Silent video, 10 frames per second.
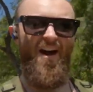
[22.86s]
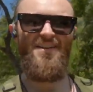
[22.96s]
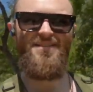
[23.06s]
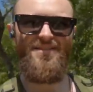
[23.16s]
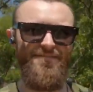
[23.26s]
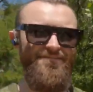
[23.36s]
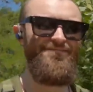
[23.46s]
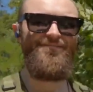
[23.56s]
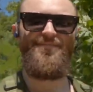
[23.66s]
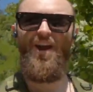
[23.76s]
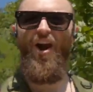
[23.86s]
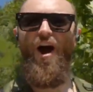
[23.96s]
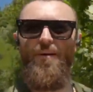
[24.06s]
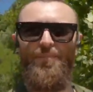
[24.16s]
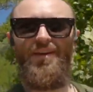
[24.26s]
us
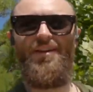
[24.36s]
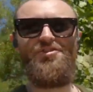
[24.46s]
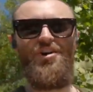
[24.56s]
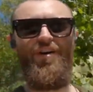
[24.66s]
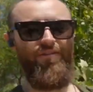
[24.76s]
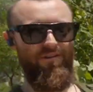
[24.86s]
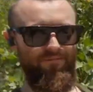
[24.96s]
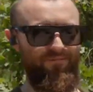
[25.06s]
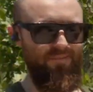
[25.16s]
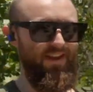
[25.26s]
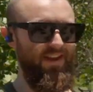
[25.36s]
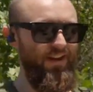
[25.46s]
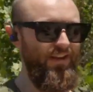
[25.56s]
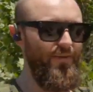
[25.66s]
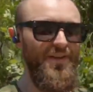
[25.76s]
copying each other.
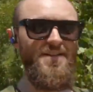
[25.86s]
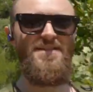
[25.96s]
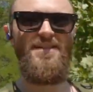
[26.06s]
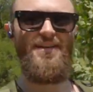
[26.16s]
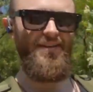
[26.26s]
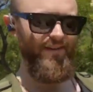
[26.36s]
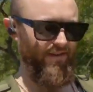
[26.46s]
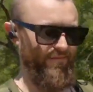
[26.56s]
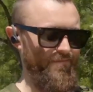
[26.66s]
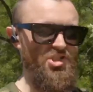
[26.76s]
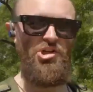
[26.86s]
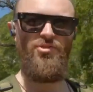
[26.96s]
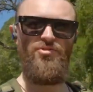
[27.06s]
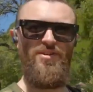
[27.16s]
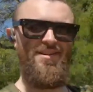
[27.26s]
And it can be seen in
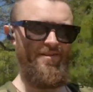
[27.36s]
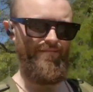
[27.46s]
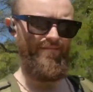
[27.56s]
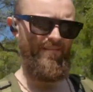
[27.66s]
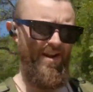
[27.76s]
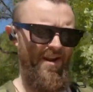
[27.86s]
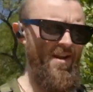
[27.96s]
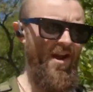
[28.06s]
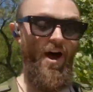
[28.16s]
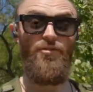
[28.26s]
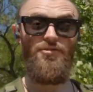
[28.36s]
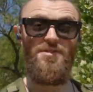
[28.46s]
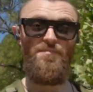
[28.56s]
children and other